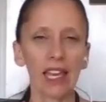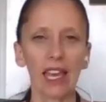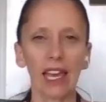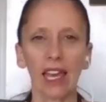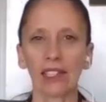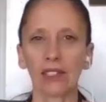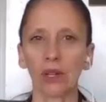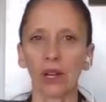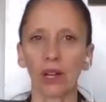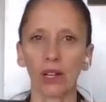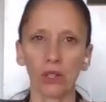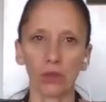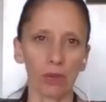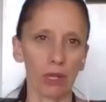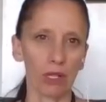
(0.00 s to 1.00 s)
and
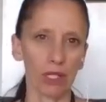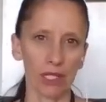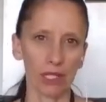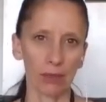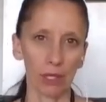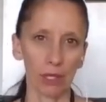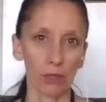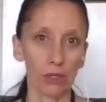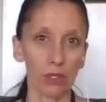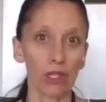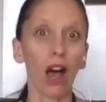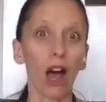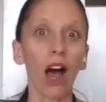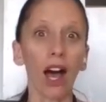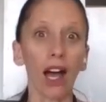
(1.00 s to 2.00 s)
you're married to someone who's
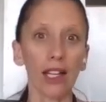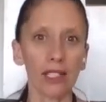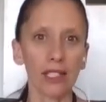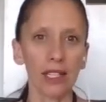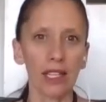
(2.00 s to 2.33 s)
not,